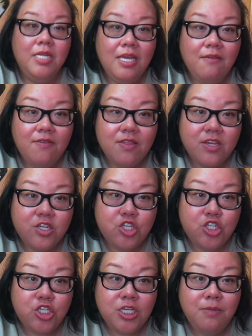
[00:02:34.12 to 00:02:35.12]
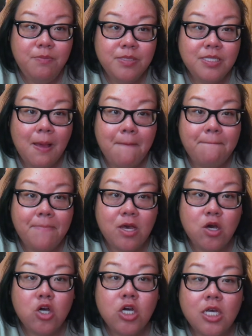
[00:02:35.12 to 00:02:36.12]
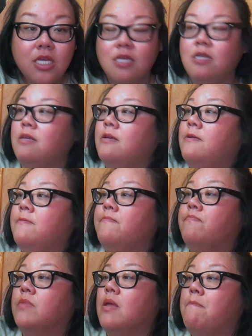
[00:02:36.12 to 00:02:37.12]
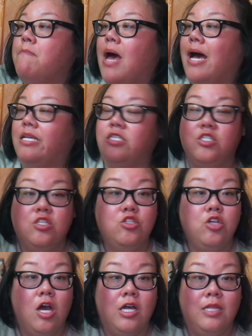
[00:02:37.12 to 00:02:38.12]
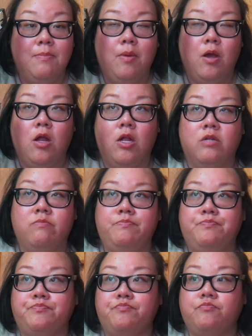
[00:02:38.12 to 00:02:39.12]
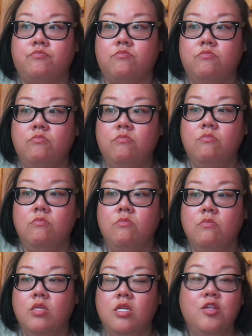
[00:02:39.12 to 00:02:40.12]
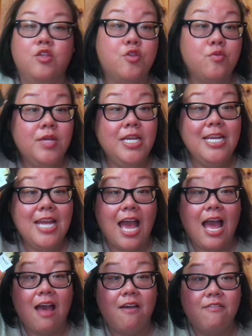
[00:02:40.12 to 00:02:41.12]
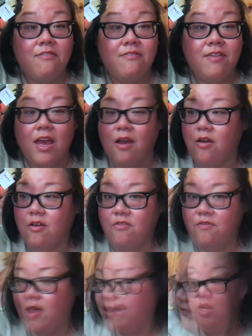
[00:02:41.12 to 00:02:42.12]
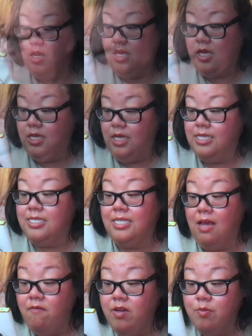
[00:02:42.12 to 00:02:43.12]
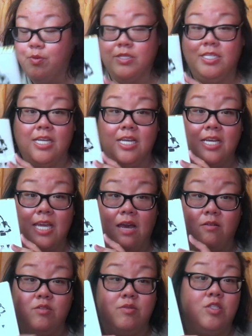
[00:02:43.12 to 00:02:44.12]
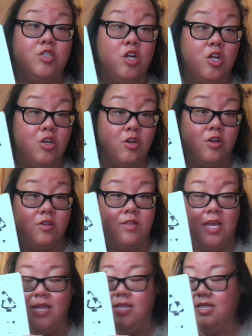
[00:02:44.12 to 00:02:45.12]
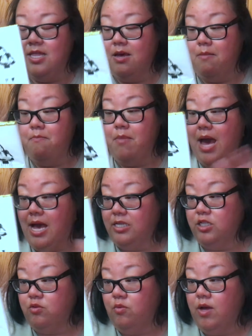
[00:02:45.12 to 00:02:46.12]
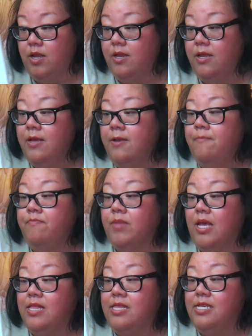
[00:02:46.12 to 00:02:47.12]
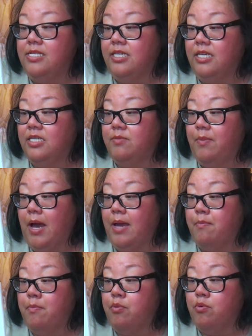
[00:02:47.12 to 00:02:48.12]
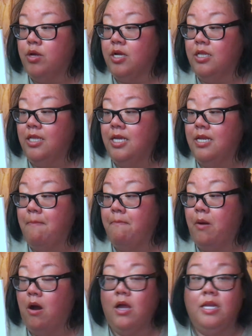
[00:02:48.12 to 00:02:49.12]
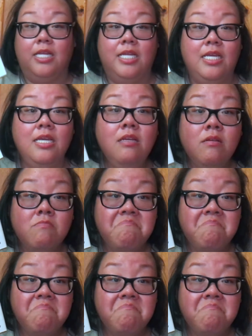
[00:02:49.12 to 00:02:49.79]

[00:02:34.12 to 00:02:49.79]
gonna give the sheep's milk Mast chocolate bar a 3.5 out of 5. It is 70% cacao, so it's darker than the Mast one, and this is by Brooklyn Bonnie,